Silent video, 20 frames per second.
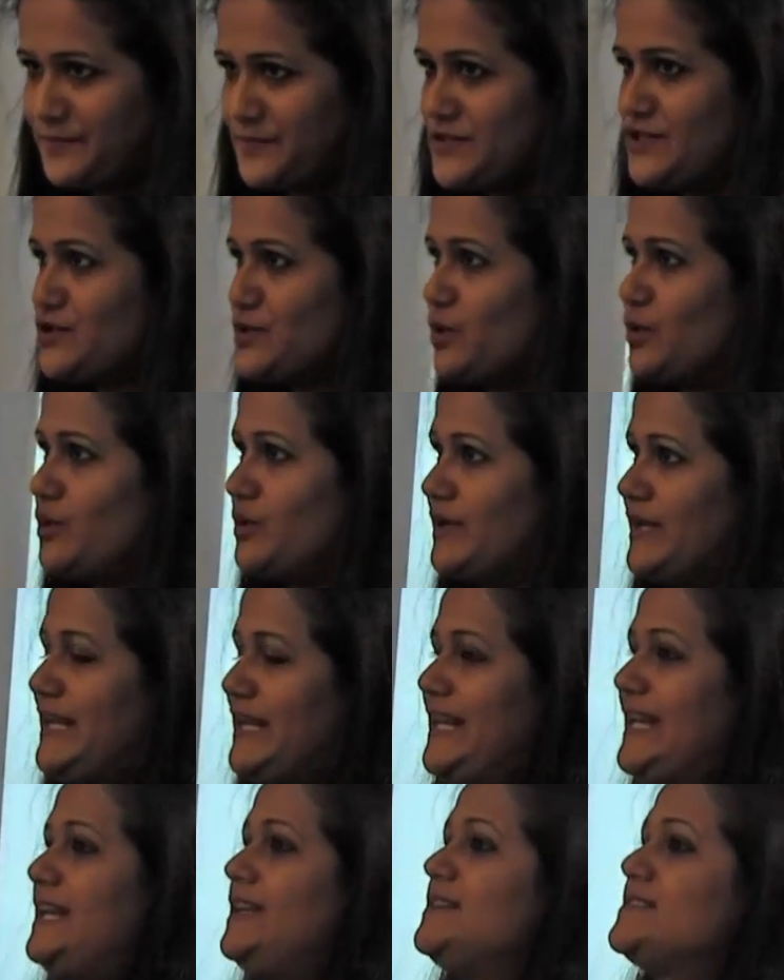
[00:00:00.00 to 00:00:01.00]
So
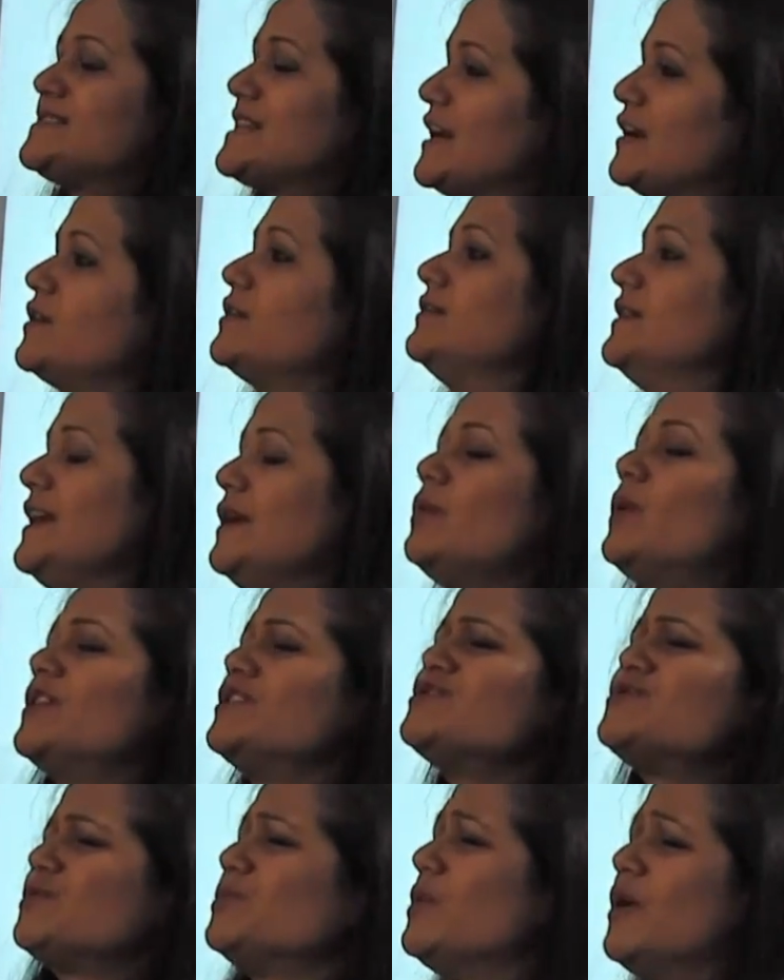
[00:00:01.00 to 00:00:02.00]
he started, he
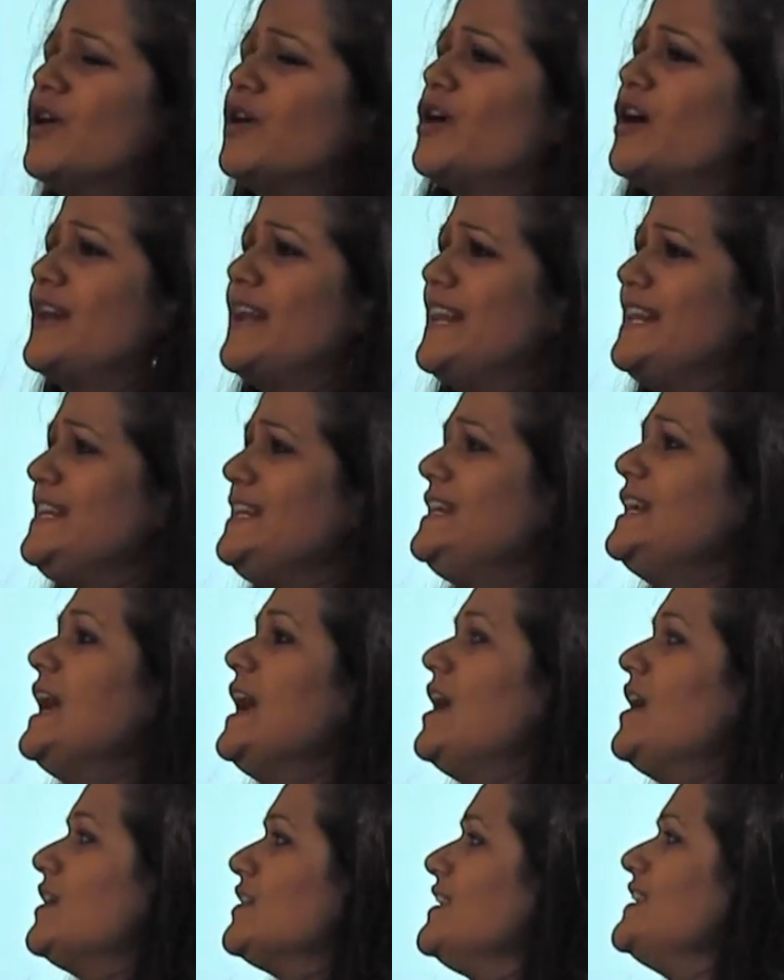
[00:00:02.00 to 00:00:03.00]
wanted to work on any
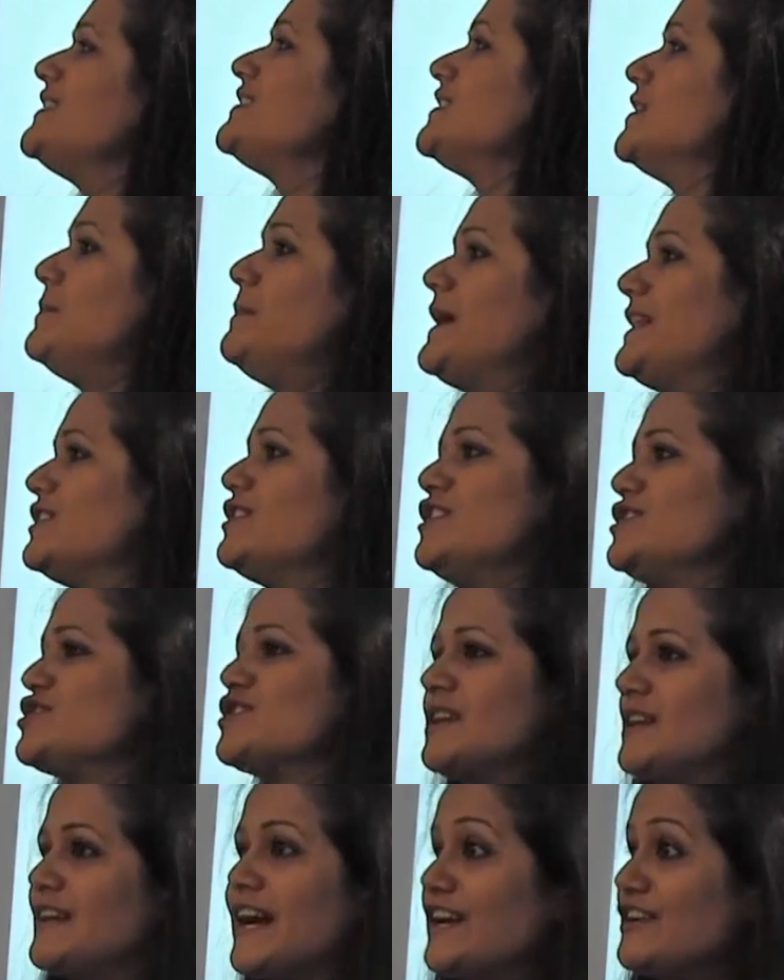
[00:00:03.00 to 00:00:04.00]
clinical
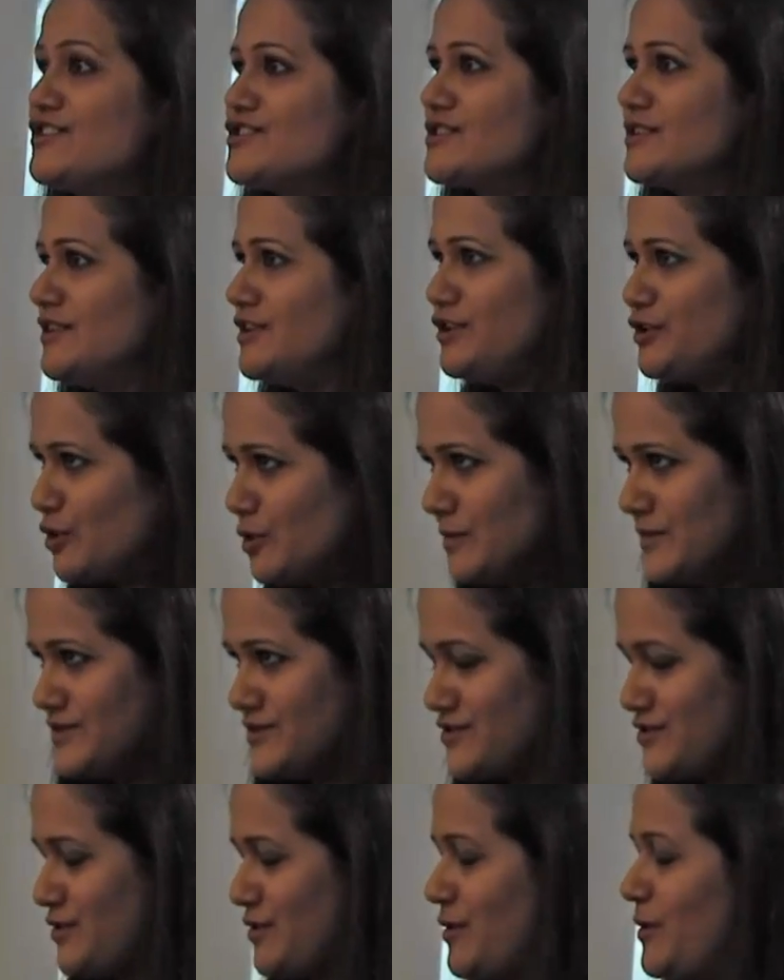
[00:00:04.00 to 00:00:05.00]
pathological condition in
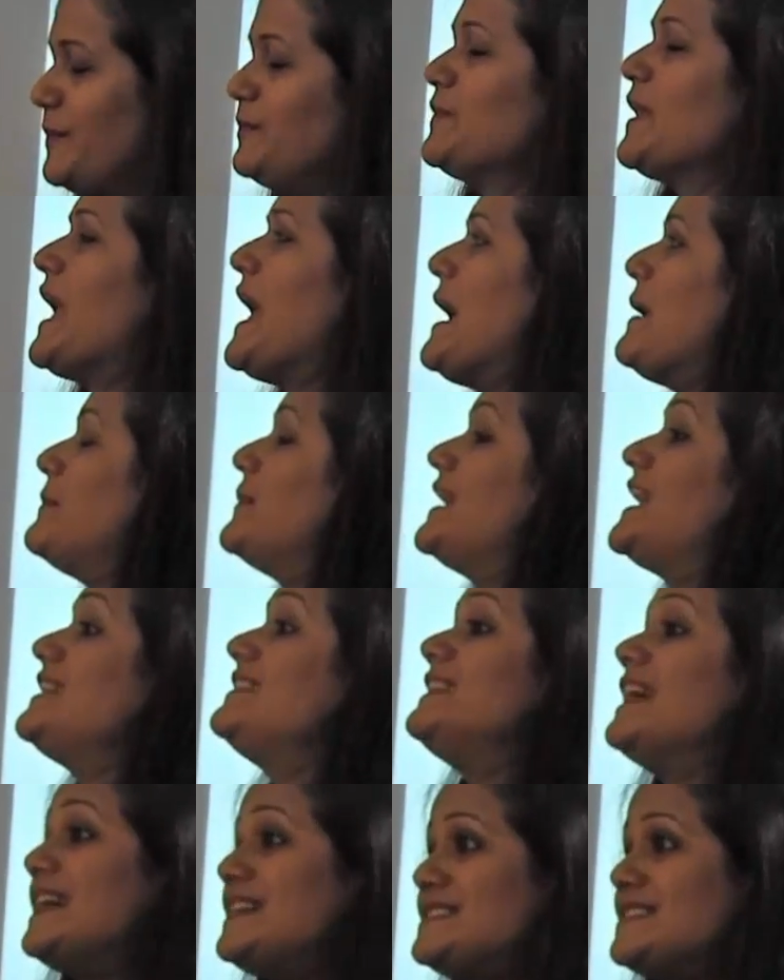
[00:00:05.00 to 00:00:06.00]
humans. You know? But at
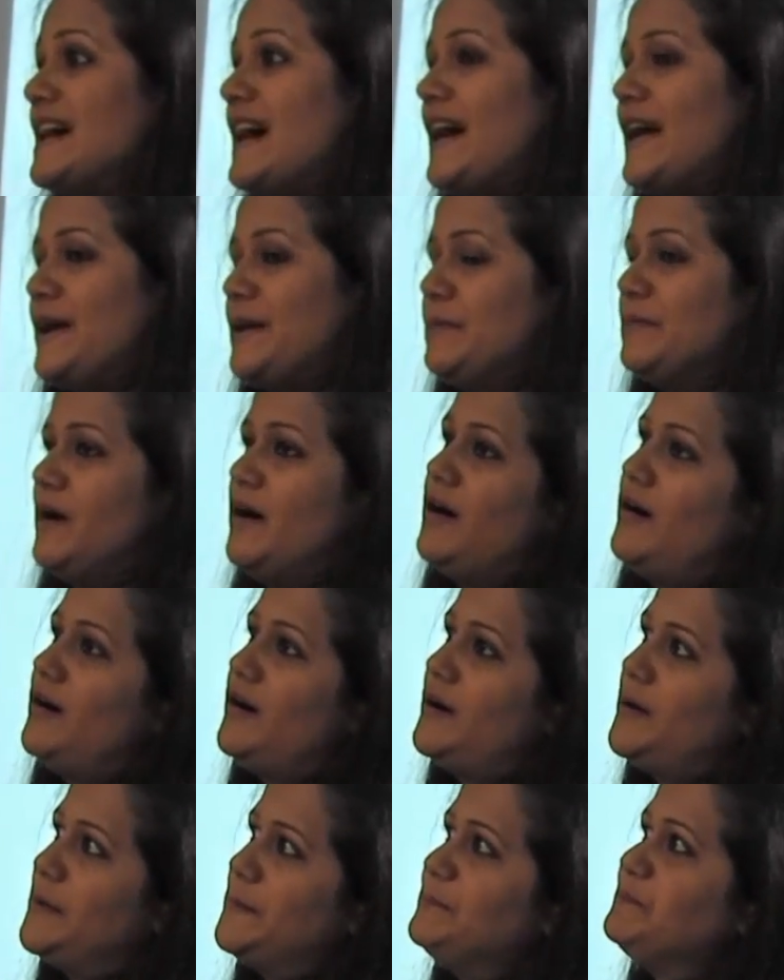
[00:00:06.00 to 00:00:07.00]
that time,
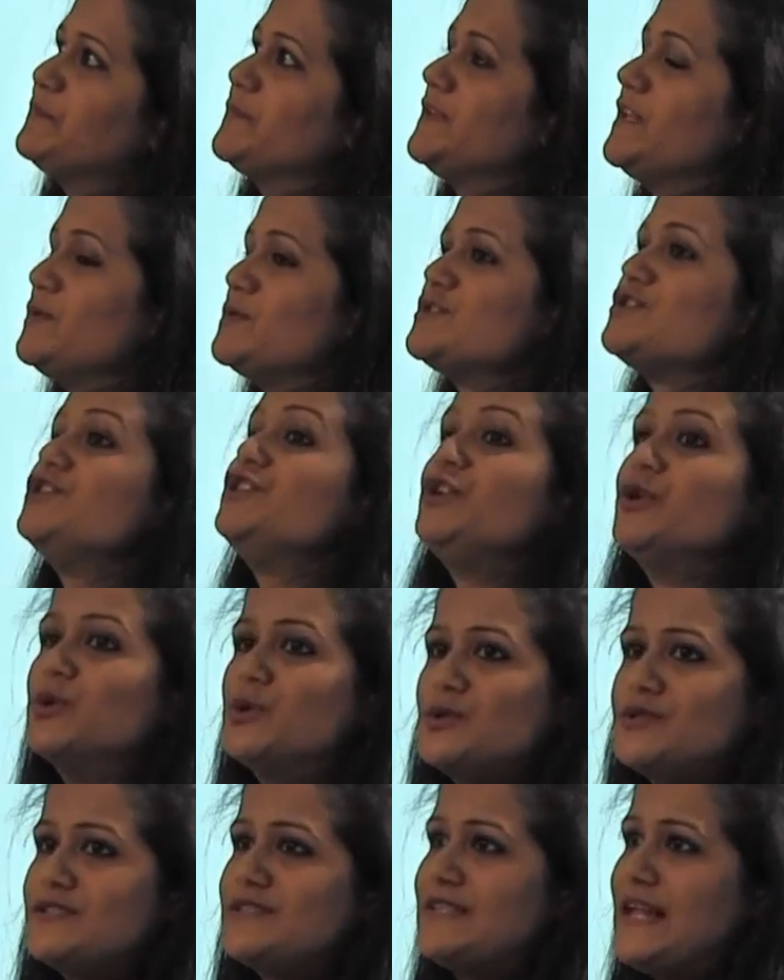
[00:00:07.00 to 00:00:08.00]
um, there was
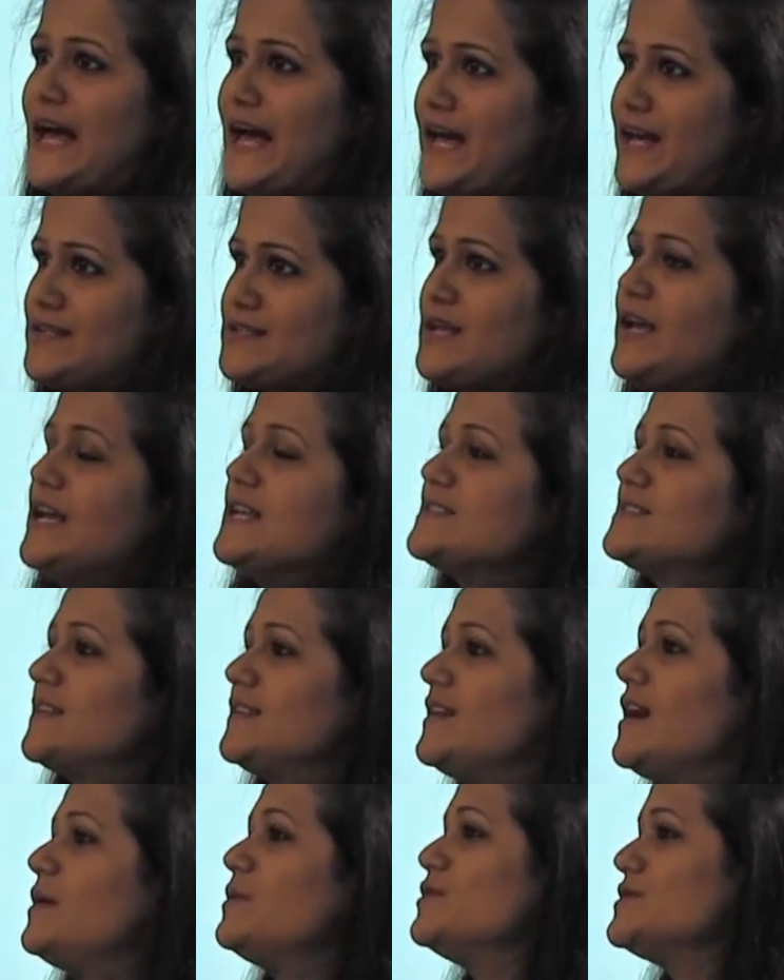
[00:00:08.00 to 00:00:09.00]
news that
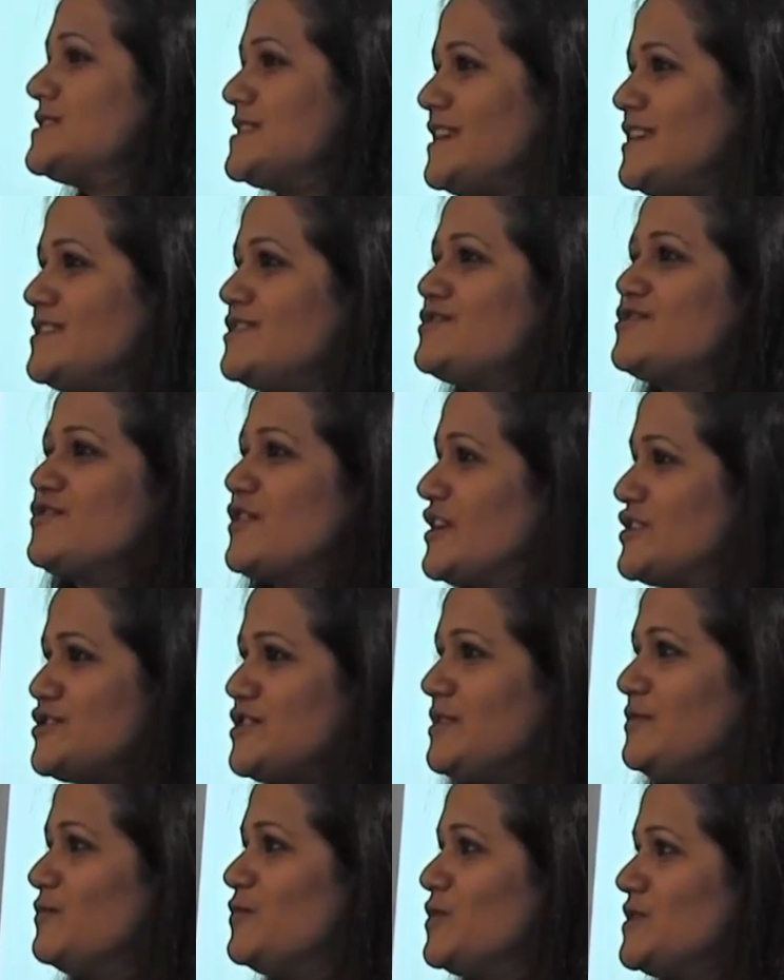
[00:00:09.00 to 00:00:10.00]
Saddam Hussein's
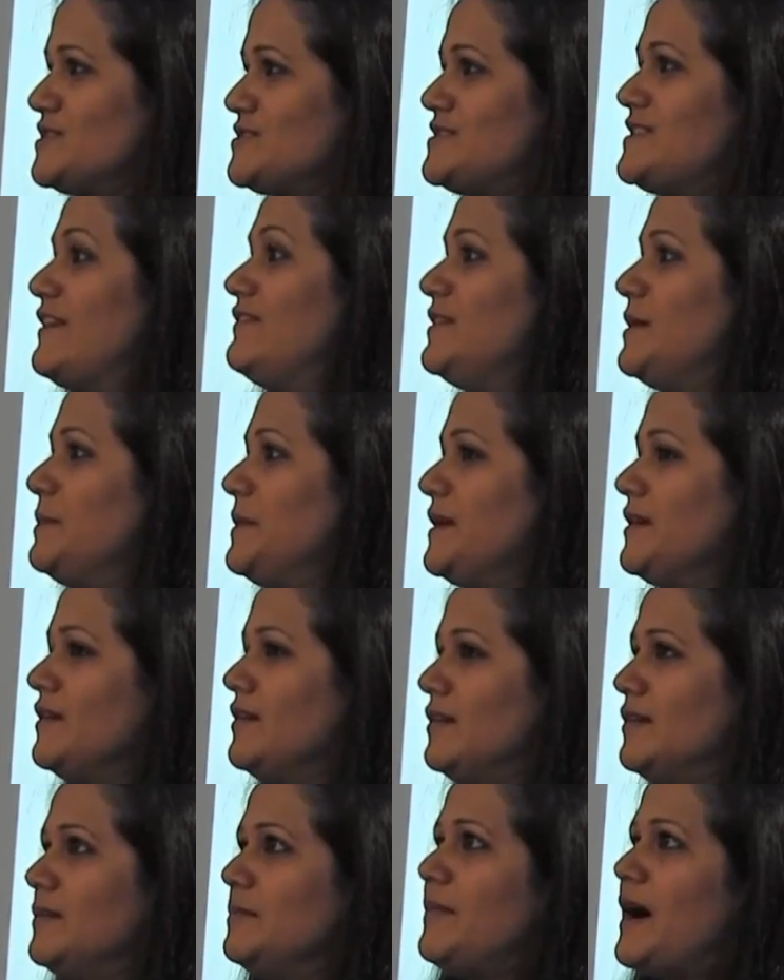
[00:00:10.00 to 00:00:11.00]
regime was developing
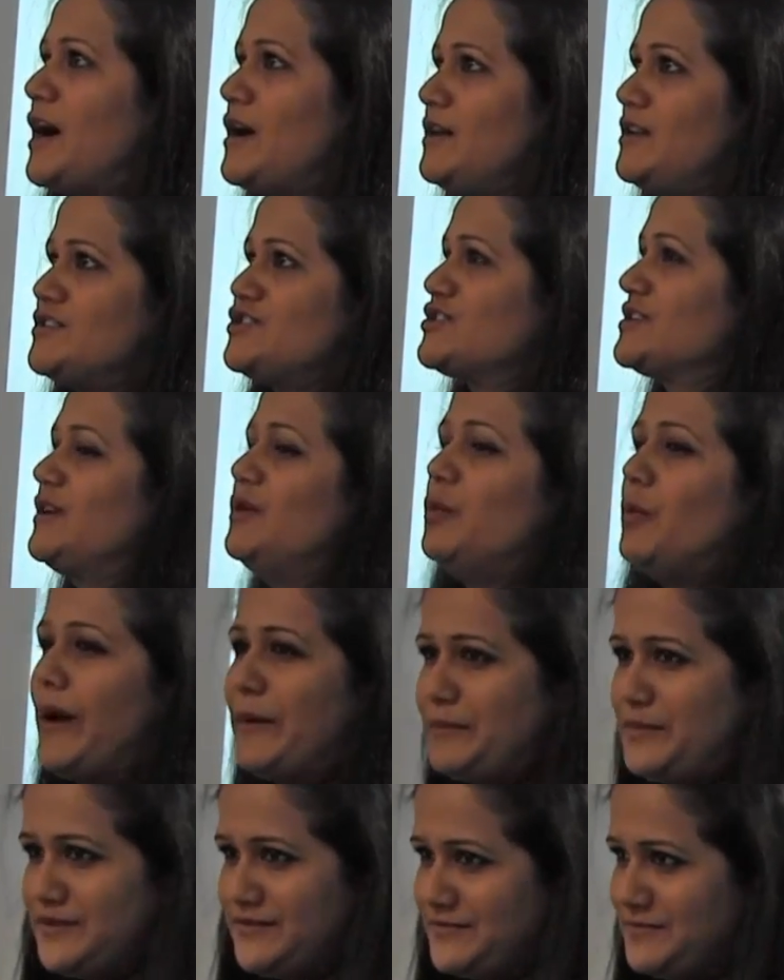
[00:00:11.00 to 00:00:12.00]
a biological
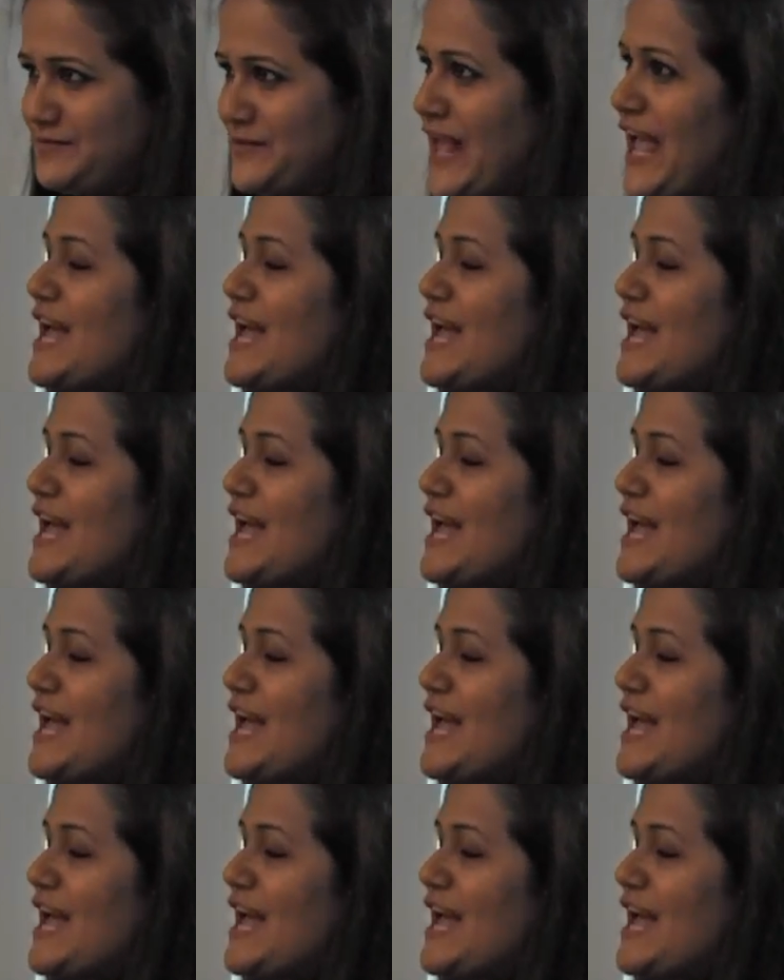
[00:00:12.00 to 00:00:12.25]
weapon.